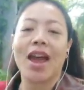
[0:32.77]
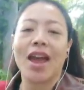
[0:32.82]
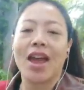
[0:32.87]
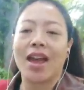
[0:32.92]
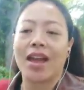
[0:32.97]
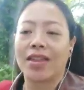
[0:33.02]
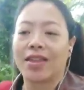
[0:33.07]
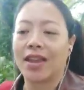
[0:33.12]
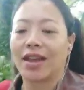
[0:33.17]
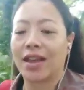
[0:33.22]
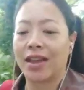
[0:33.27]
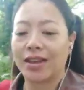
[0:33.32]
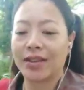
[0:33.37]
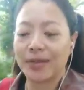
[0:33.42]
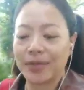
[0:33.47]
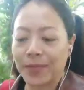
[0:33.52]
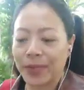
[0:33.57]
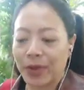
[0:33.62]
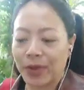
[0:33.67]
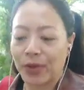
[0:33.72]
and that
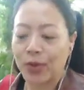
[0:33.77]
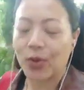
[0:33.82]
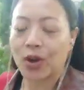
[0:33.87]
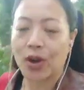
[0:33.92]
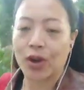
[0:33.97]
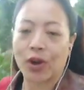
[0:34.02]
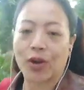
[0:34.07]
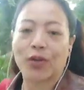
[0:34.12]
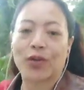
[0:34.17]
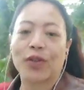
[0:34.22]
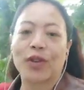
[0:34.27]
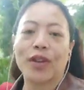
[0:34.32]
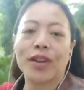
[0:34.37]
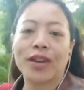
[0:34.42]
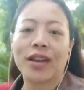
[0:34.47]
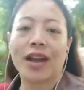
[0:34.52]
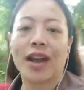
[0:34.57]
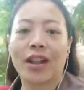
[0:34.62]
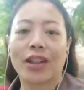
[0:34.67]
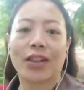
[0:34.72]
quite
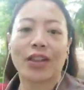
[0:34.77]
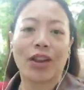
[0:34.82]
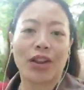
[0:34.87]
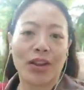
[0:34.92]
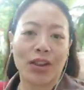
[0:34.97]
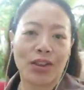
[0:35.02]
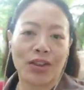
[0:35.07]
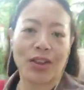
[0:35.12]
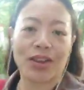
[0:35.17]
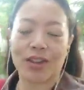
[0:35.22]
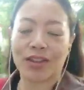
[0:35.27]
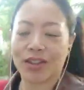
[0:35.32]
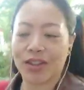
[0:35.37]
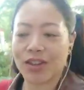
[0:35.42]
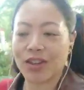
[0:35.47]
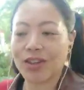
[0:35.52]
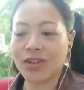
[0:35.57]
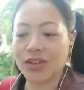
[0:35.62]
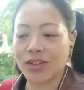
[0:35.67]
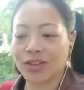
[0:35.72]
often a lot of the things
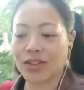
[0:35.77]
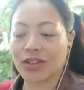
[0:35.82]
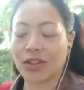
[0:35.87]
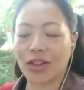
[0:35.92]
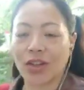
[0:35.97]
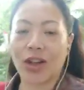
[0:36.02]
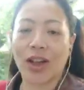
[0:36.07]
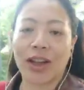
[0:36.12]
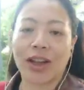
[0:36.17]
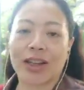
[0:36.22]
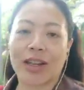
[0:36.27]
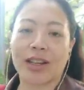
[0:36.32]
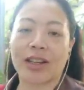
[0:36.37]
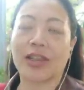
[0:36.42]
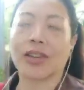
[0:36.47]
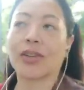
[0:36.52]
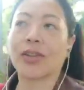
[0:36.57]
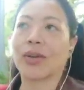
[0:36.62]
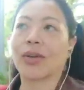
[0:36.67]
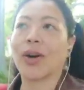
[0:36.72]
that you dislike
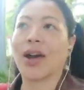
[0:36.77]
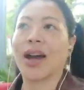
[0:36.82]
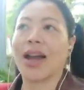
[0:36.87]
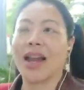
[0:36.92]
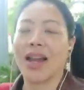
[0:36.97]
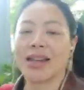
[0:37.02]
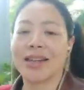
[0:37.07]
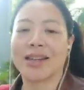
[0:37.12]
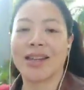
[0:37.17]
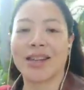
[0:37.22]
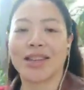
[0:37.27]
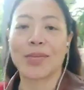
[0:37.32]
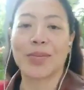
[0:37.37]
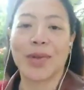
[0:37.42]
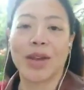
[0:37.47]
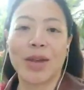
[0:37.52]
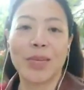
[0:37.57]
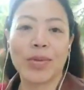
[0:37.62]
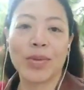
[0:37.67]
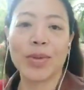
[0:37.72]
or hate in other
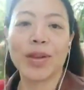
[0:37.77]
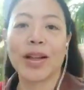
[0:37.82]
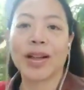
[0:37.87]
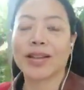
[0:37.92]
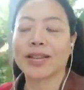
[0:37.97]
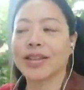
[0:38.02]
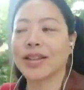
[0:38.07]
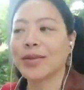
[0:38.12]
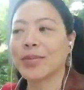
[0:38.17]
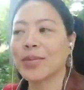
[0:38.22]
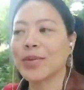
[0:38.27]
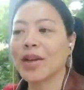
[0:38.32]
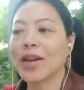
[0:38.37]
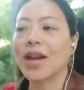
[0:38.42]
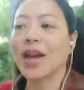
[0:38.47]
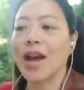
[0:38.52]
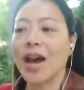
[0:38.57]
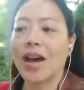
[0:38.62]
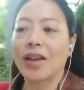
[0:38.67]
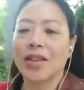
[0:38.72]
people are some
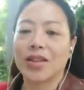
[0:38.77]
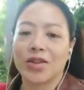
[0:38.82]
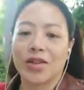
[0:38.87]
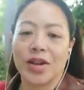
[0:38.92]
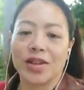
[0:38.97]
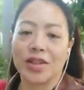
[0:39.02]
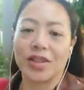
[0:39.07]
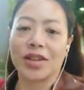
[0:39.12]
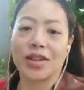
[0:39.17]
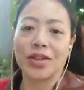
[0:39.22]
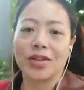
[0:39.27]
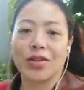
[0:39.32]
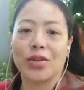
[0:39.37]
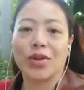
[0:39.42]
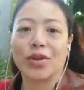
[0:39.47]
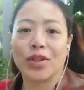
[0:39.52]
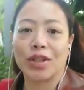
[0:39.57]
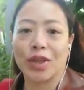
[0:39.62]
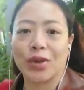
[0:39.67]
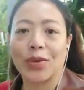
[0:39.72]
other traits that you
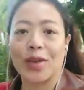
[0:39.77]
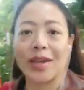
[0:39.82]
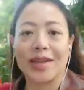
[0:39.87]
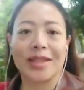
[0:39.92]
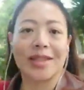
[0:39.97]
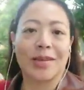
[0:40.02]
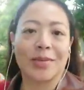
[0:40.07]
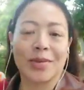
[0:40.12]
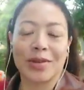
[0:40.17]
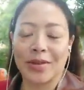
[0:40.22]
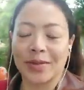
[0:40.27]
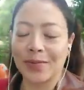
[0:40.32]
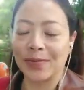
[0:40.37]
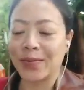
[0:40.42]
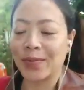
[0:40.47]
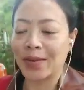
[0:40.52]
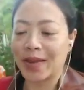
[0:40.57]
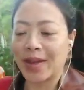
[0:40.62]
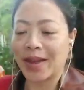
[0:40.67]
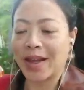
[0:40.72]
also exhibit.
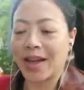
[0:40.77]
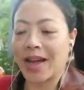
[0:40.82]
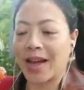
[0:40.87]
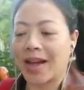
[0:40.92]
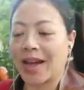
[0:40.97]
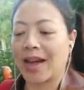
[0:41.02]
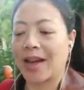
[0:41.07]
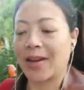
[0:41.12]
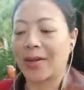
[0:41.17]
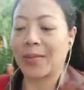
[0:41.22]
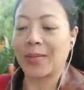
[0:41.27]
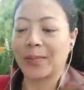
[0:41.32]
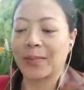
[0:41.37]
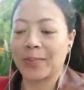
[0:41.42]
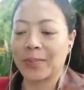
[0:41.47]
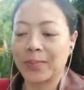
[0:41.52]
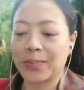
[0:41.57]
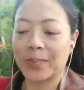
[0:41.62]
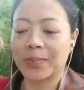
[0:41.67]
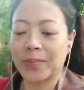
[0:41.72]

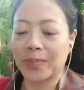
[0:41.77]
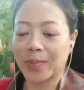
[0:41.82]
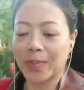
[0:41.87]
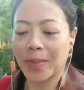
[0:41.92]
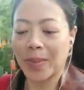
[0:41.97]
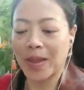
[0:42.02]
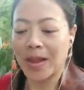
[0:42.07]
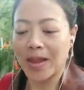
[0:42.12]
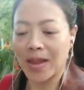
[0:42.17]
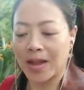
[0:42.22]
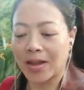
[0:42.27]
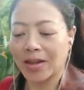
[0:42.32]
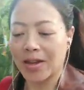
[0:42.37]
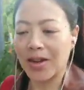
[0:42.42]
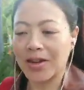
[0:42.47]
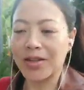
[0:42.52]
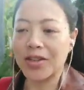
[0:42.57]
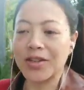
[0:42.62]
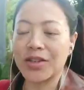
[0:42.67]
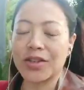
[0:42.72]

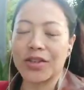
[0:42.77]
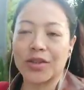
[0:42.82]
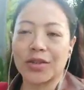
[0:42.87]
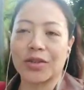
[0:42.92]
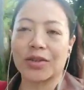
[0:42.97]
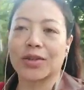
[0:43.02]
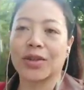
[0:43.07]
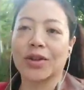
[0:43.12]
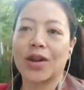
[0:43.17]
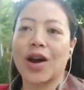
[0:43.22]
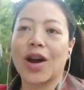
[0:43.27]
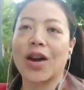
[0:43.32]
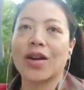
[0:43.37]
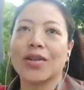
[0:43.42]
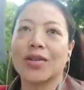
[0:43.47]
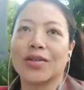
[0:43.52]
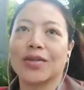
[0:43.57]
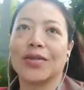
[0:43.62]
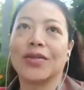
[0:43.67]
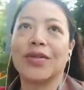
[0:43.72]
Goes into the kind
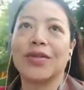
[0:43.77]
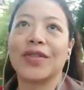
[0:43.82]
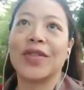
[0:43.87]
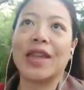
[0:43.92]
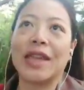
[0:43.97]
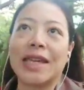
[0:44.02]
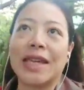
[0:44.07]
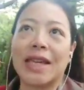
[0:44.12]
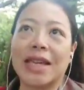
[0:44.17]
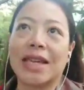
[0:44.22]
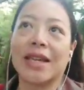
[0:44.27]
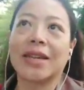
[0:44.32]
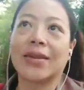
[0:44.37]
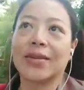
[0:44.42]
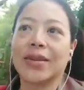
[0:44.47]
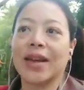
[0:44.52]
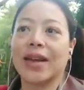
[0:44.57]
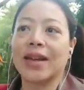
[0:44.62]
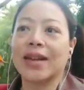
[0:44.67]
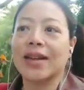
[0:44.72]
of
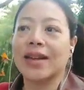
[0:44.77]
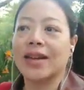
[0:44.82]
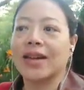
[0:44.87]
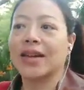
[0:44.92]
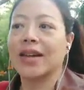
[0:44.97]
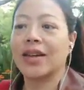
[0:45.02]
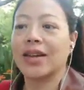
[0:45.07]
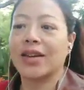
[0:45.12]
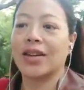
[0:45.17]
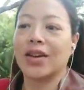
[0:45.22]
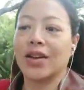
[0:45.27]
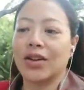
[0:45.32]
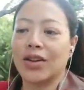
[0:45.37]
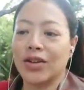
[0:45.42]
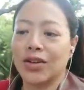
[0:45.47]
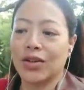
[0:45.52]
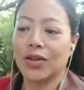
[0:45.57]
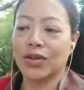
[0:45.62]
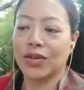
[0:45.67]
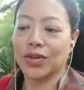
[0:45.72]
thinking that, you know,
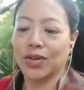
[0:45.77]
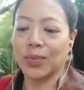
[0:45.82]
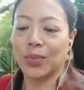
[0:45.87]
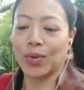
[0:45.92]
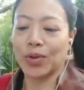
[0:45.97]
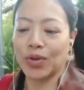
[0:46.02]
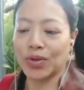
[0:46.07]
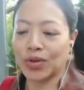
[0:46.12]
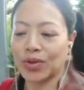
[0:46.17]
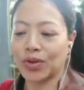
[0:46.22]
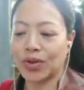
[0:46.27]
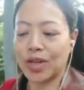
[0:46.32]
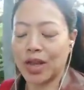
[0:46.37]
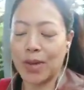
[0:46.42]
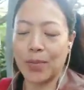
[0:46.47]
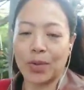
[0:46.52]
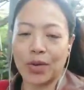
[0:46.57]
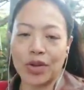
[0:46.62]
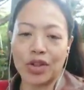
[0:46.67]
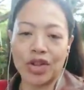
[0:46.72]
you
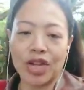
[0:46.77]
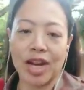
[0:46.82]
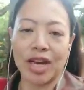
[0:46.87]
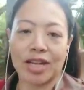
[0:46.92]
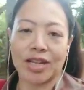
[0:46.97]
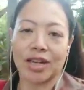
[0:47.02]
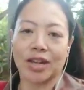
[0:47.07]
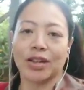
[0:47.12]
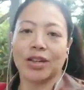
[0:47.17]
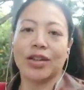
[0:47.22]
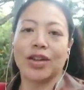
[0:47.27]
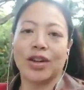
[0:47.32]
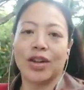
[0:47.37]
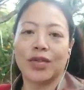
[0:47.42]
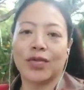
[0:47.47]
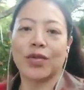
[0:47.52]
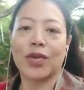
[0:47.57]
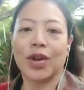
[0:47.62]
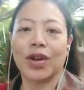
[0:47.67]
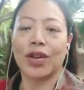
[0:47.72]
can project a lot
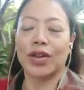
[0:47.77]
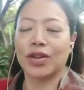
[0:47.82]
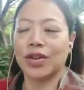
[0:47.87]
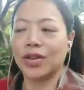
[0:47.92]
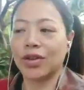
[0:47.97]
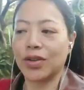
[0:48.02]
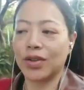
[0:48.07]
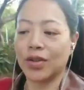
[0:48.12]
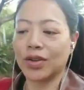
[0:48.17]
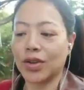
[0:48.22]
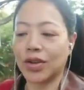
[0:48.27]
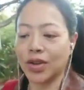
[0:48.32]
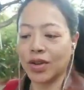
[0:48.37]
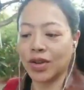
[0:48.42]
of what you